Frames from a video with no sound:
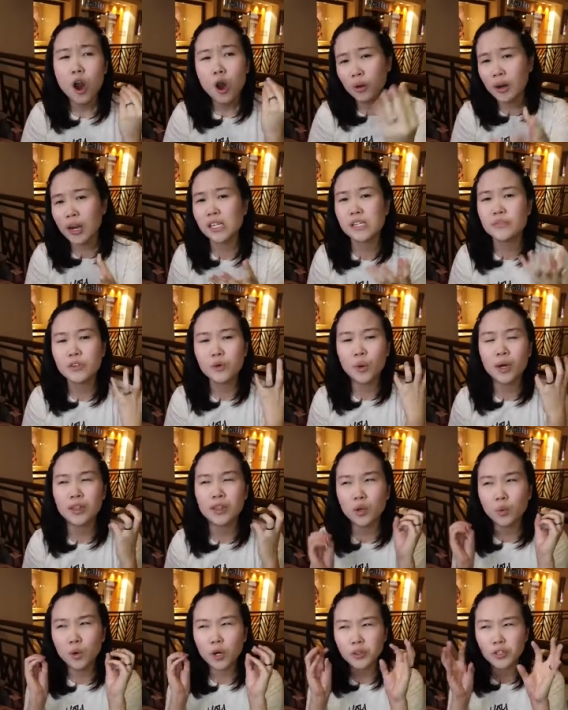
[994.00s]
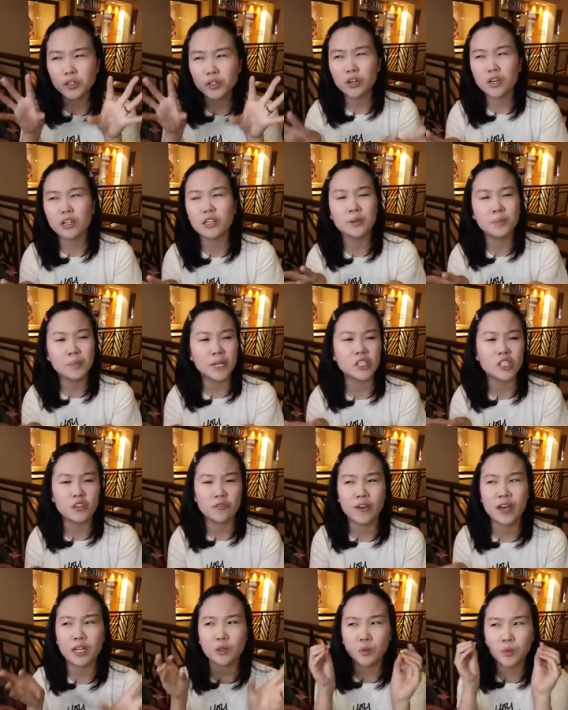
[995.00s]
Whereas if you want the watercolor blush
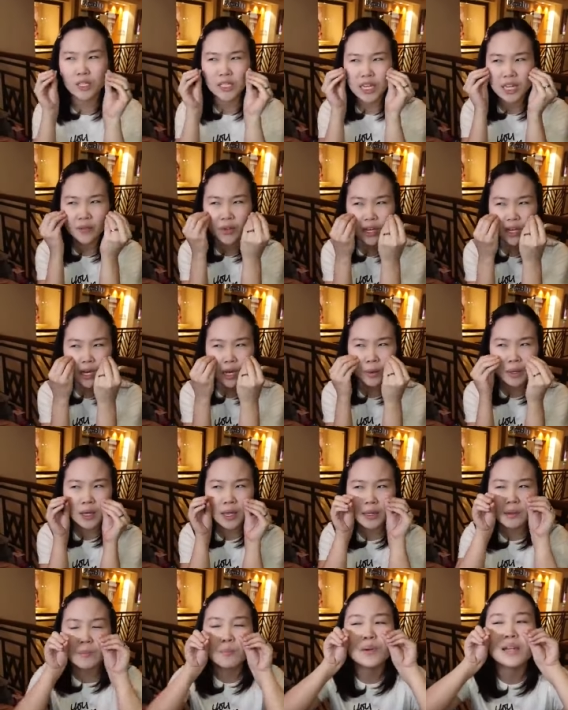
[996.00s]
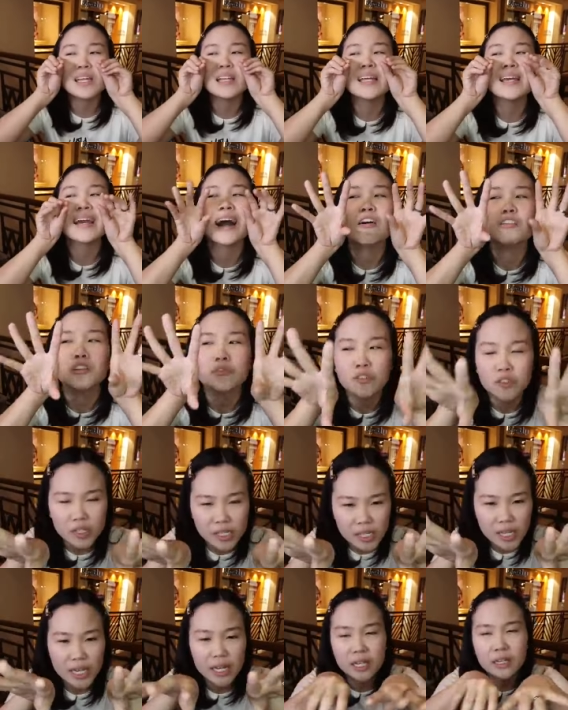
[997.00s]
effect, where it's kind of like coming and bleeding out of your
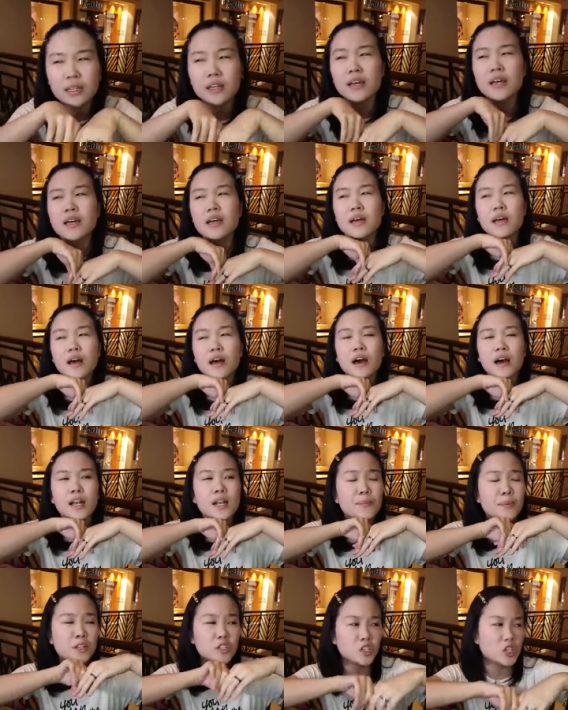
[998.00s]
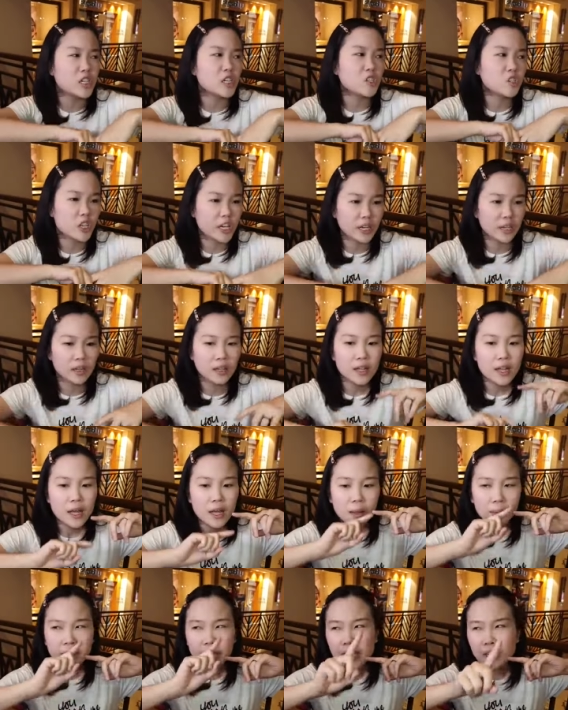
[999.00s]
skin, uh, lip and cheek gel.
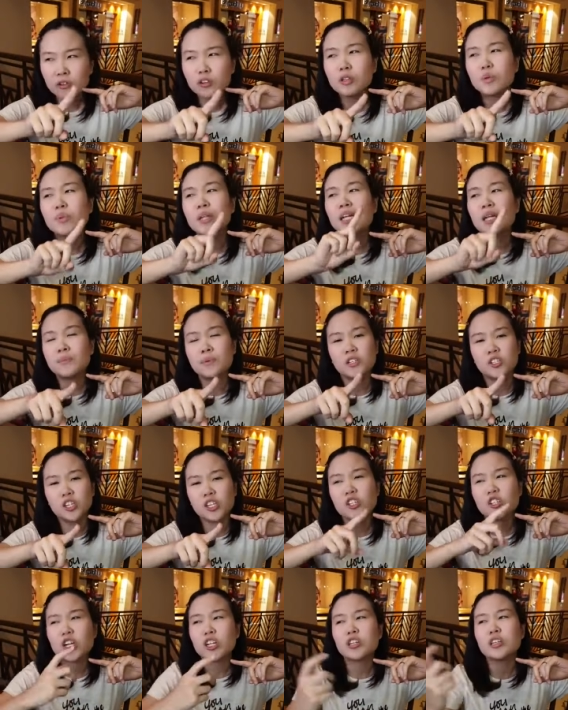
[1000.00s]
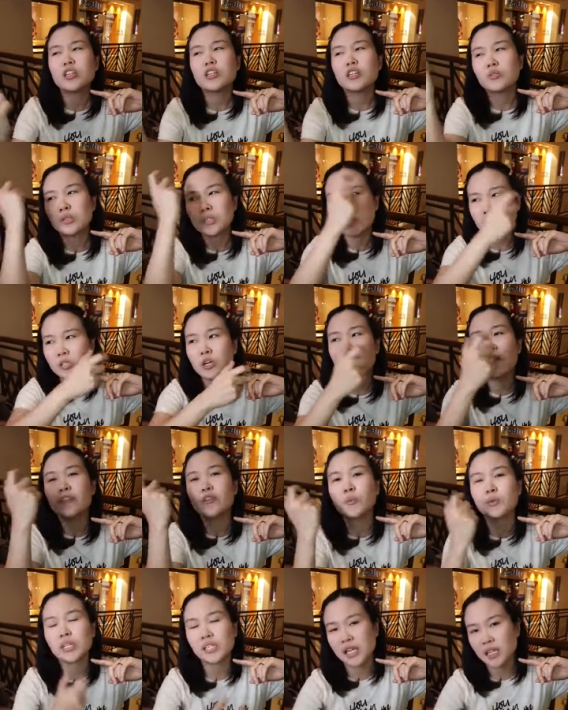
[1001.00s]
Take note, with the lip and cheek gel, you, you have
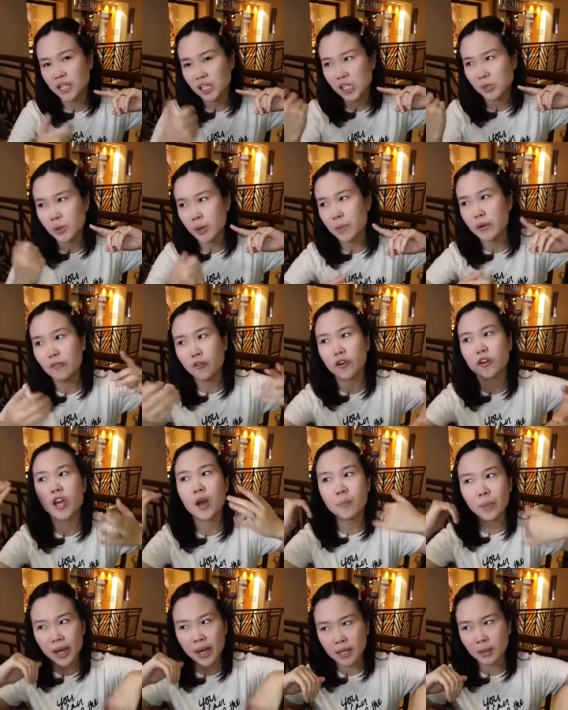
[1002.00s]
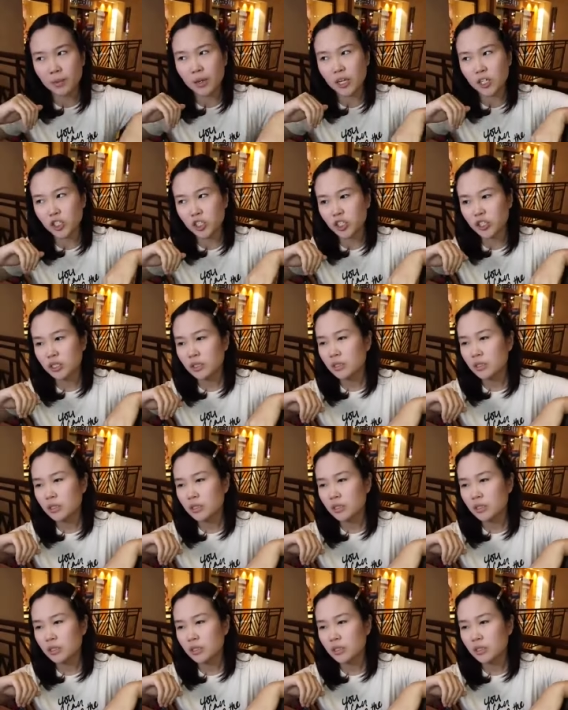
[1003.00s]
to put a setting spray before you apply the blush.